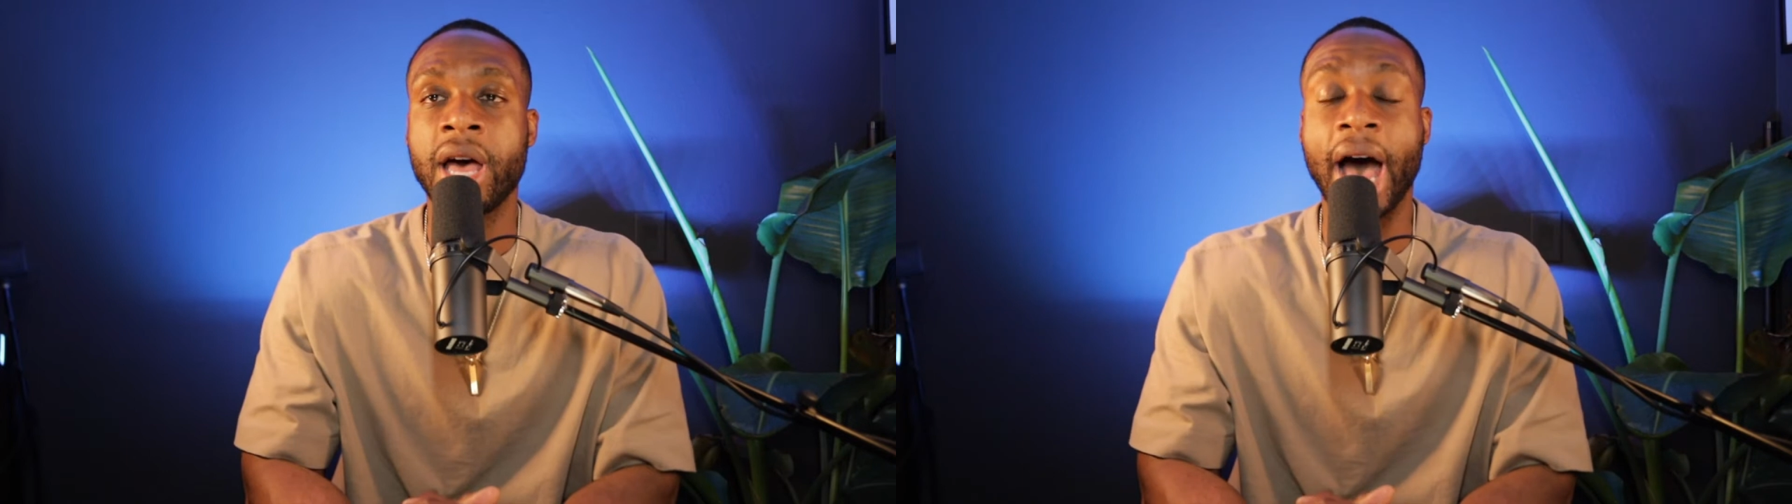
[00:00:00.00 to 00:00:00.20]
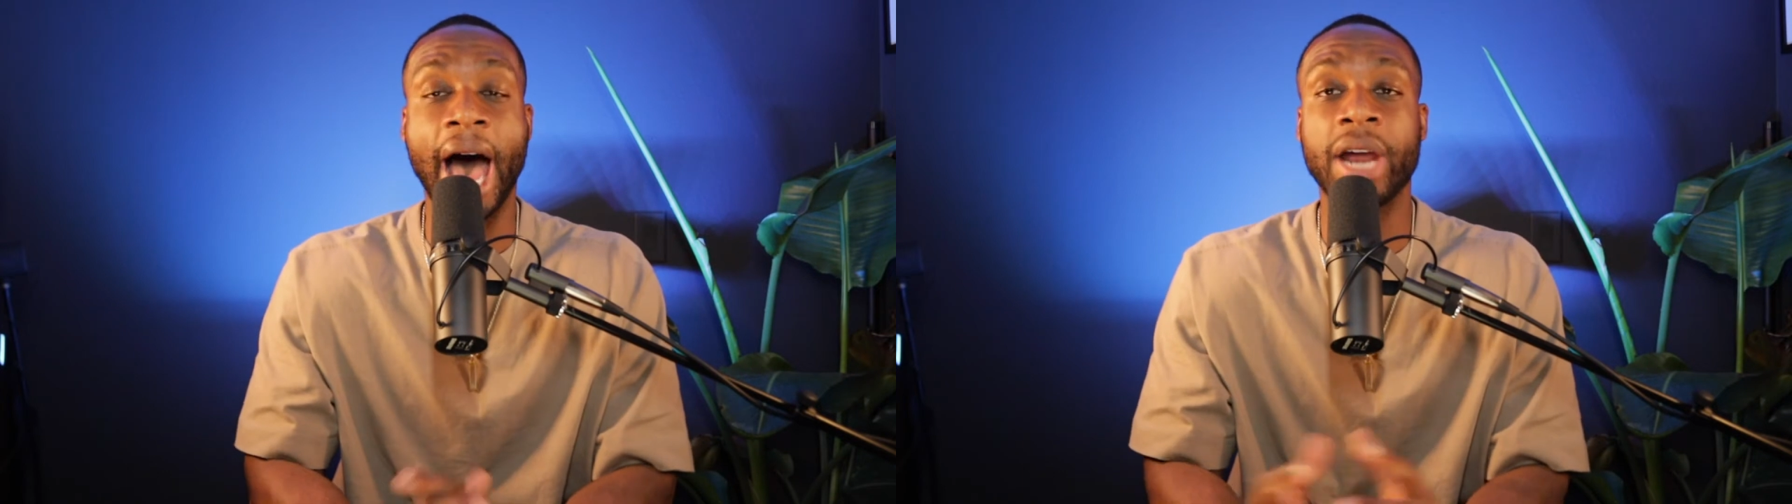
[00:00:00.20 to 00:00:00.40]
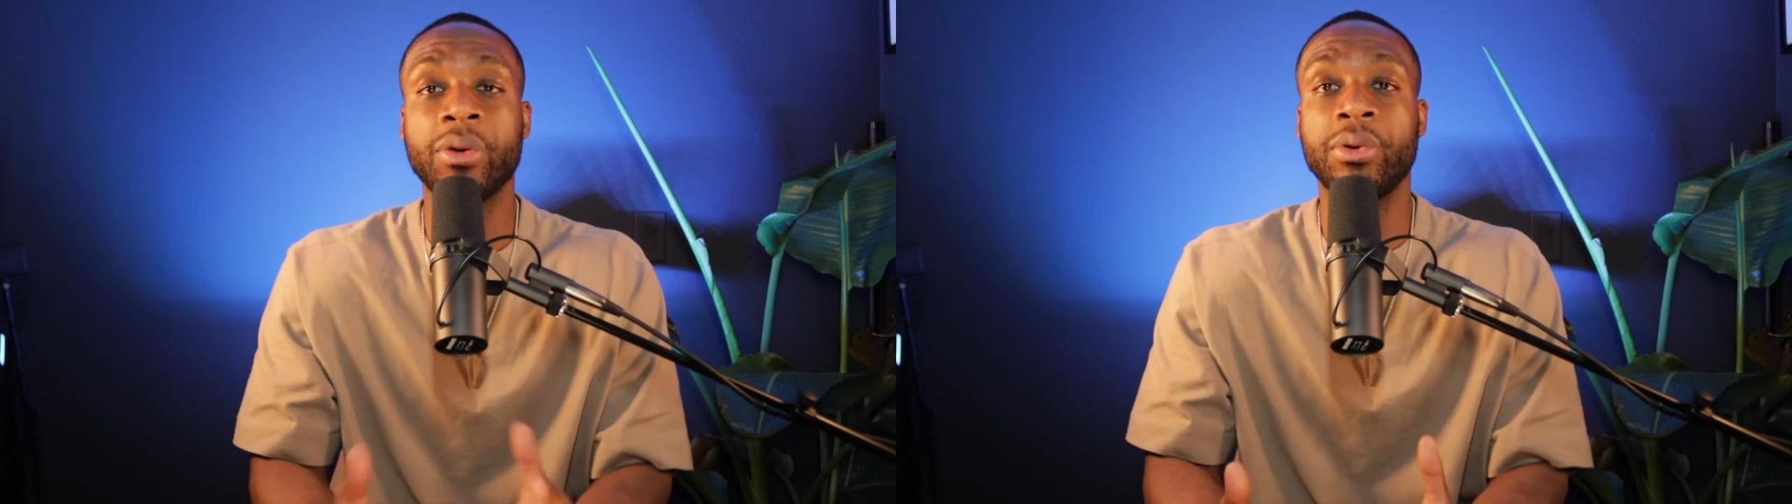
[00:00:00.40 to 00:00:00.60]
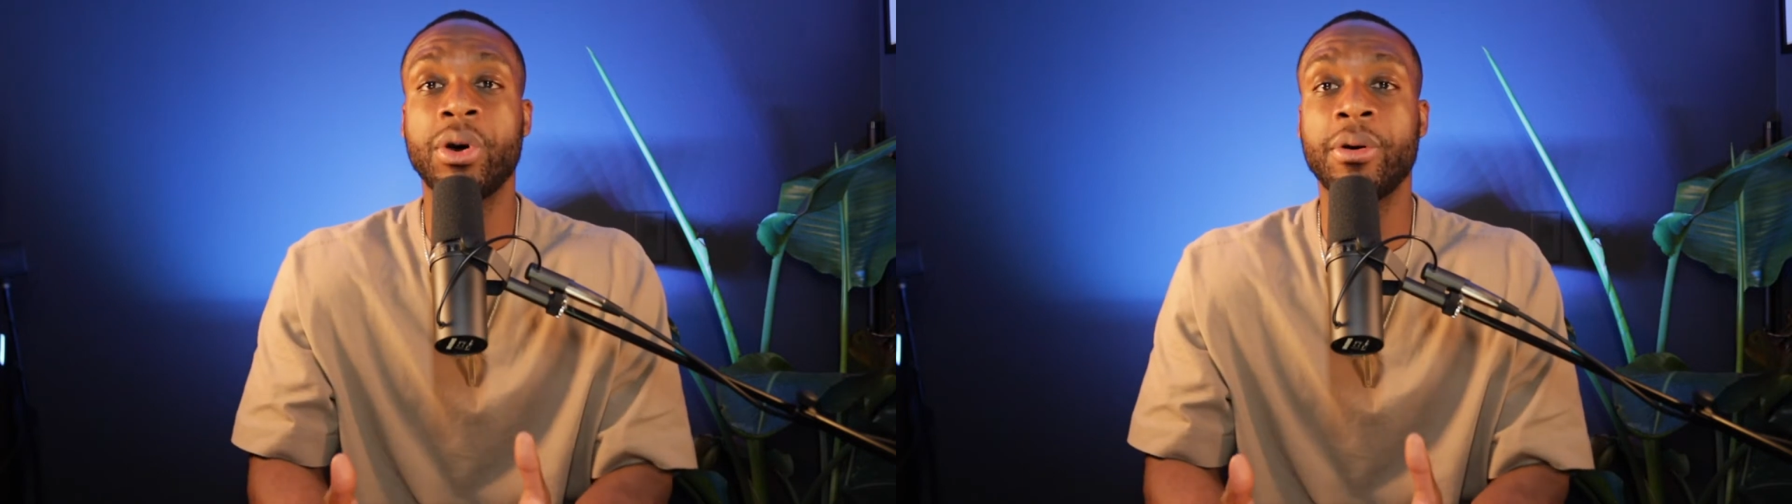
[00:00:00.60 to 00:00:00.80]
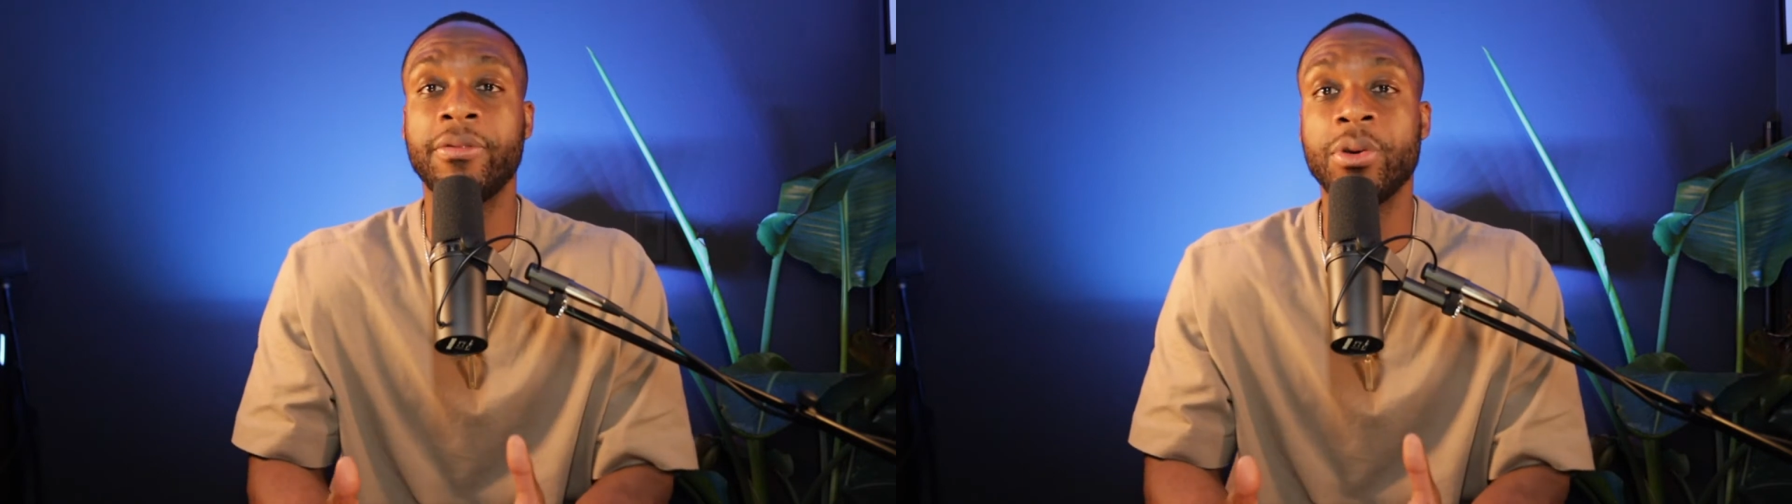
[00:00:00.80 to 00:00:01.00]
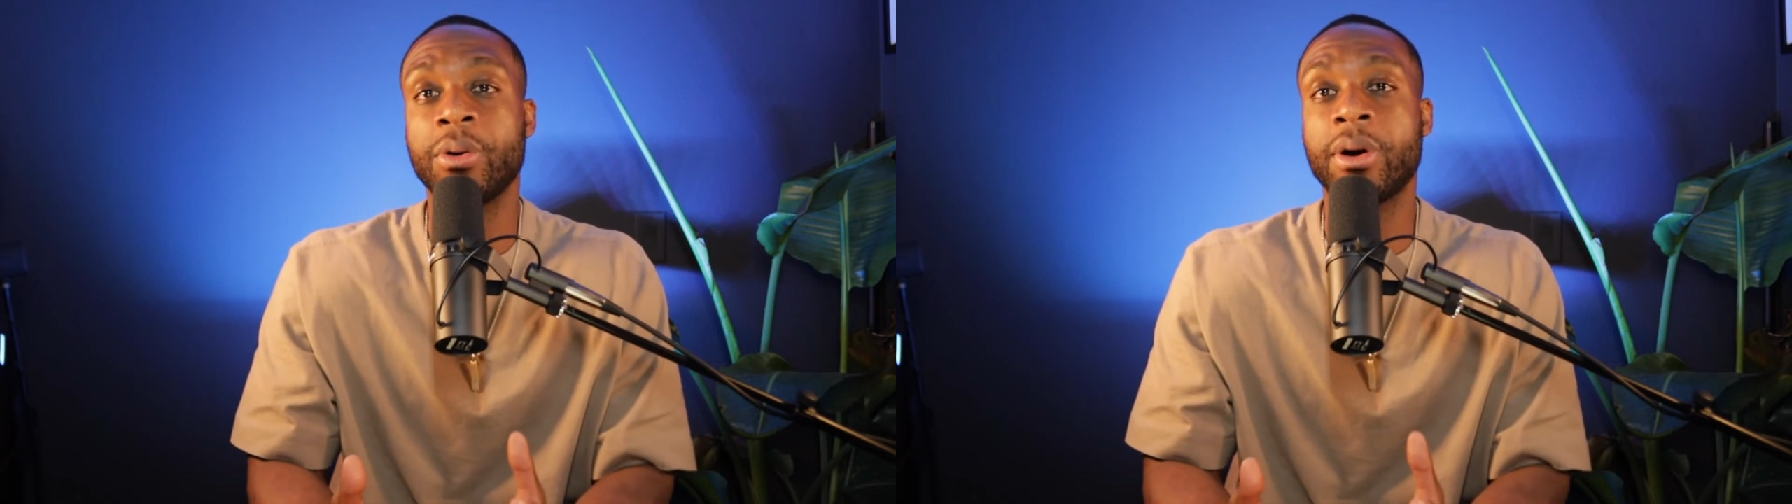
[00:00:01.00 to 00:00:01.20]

I don't know if you